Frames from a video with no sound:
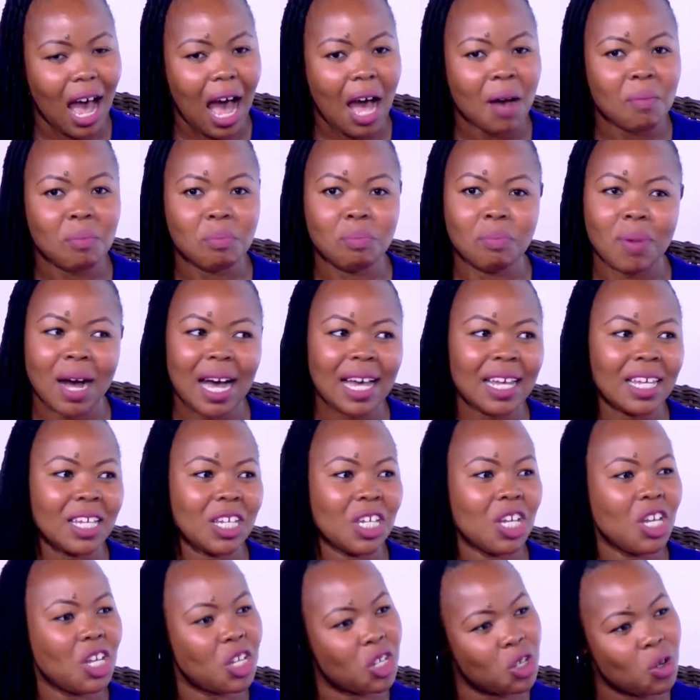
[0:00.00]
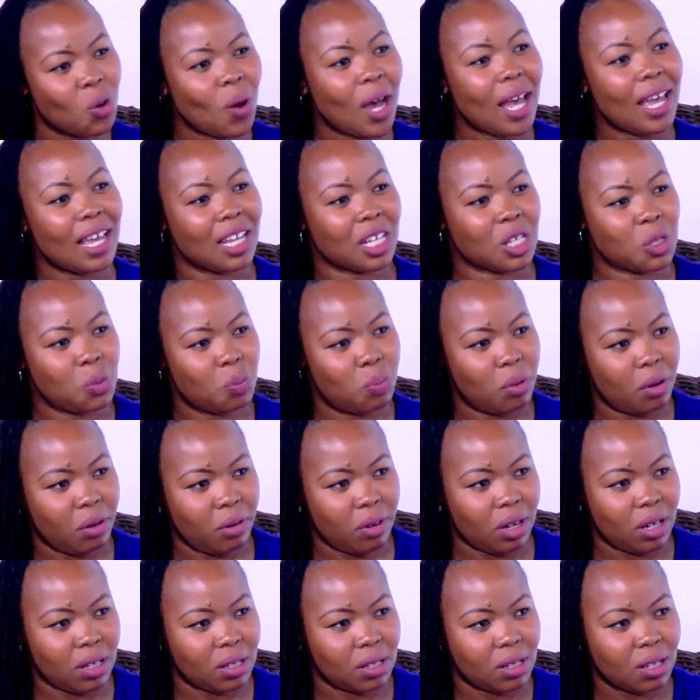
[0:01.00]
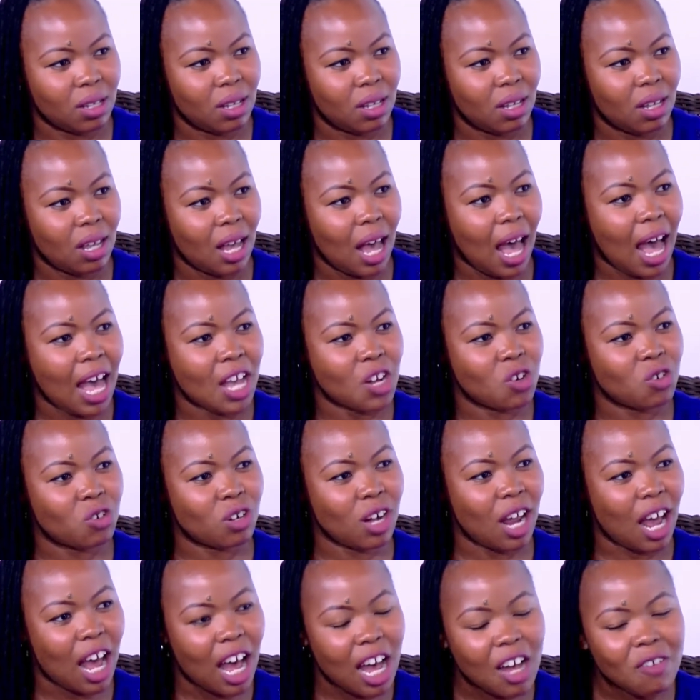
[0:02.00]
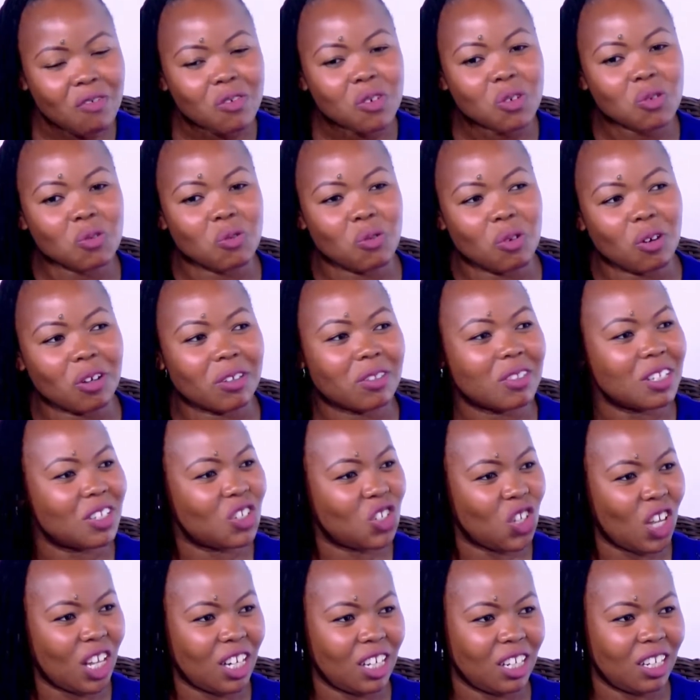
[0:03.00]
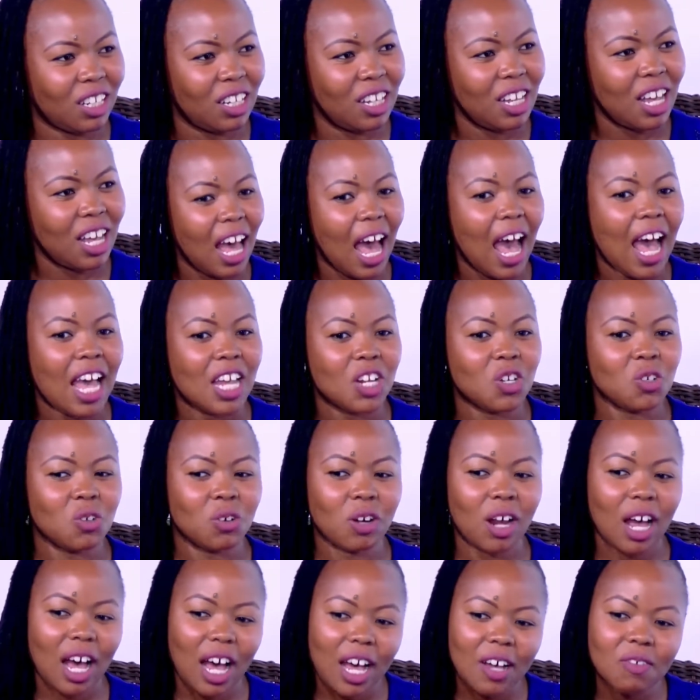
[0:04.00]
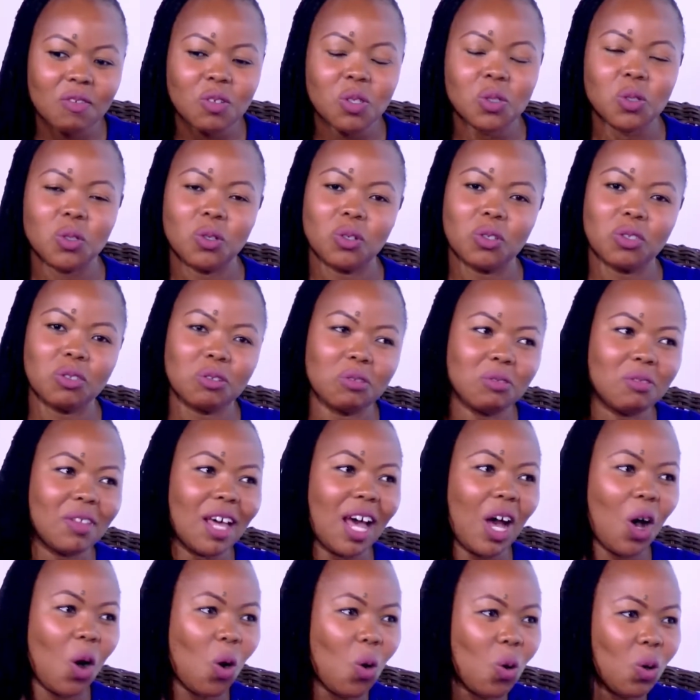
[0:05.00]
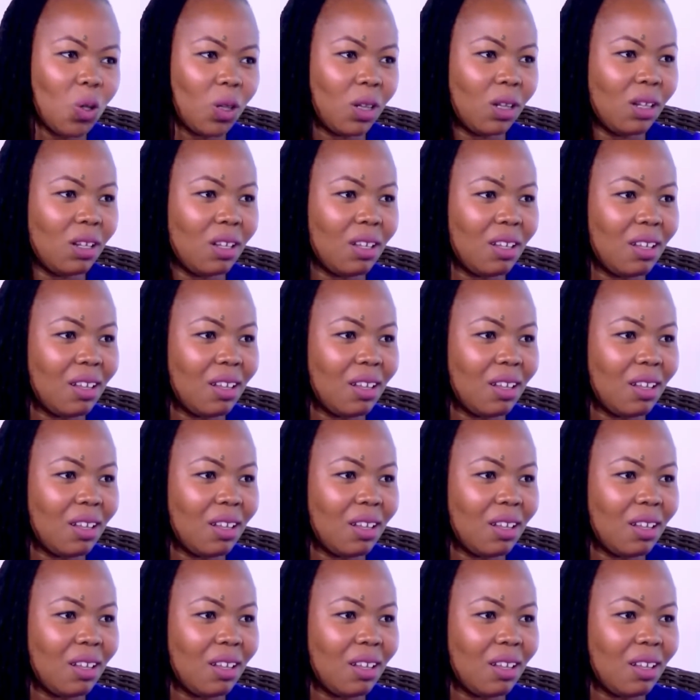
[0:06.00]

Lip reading: I'm buying your experience. I don't have to walk the journey. I don't have to go through that hole.